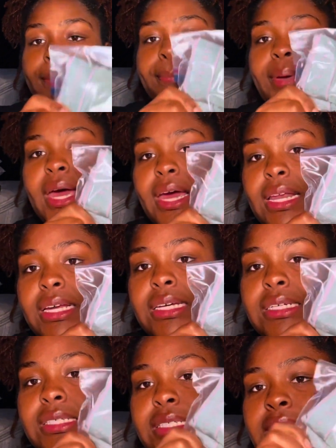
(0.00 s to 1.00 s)

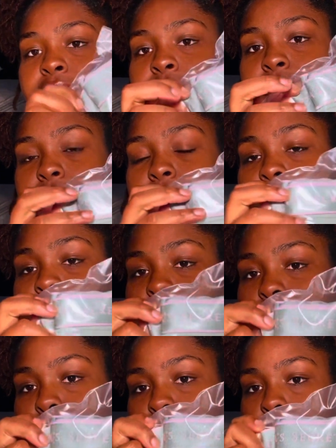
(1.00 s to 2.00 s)
panties in a
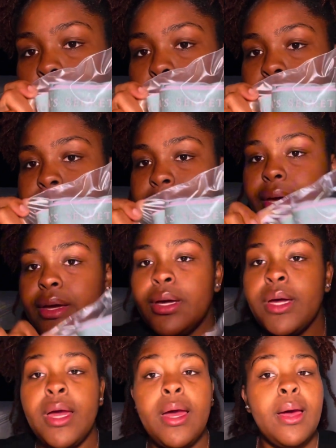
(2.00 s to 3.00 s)
ziploc bag
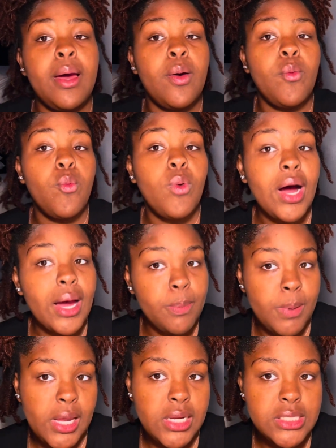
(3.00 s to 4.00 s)
why
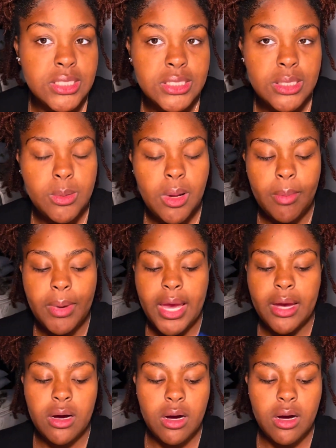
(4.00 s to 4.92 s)
panties in a Ziploc bag.